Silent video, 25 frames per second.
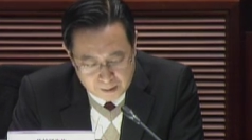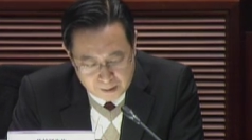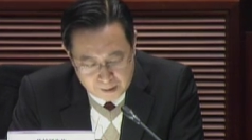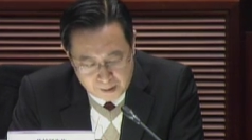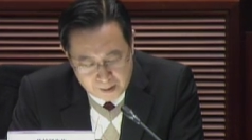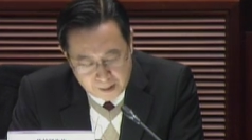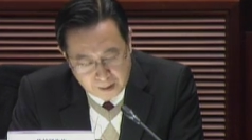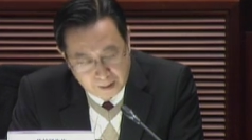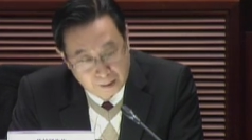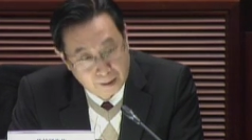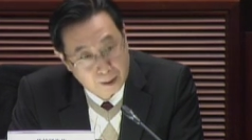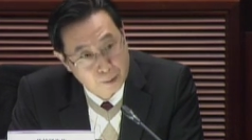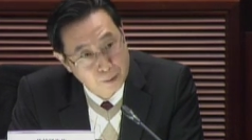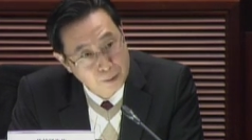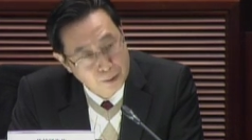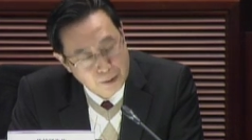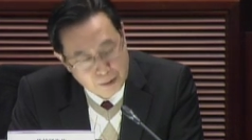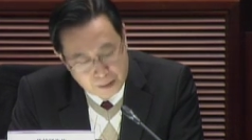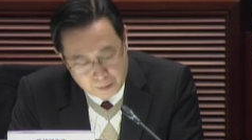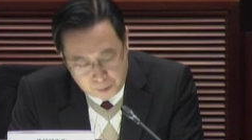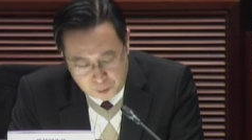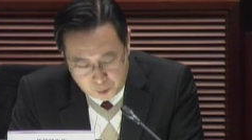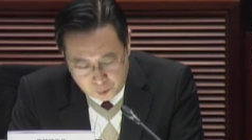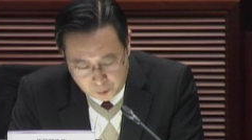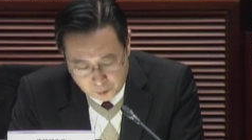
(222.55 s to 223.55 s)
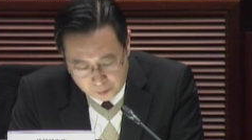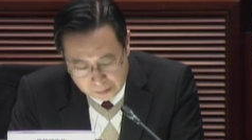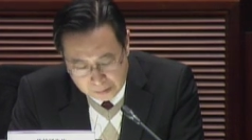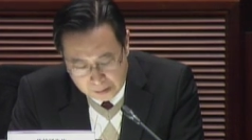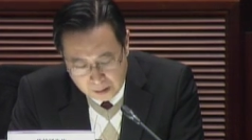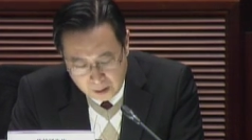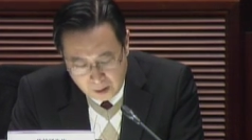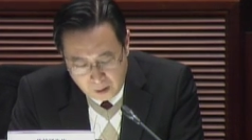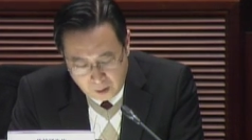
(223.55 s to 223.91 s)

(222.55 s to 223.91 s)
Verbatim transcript: the principle of uh,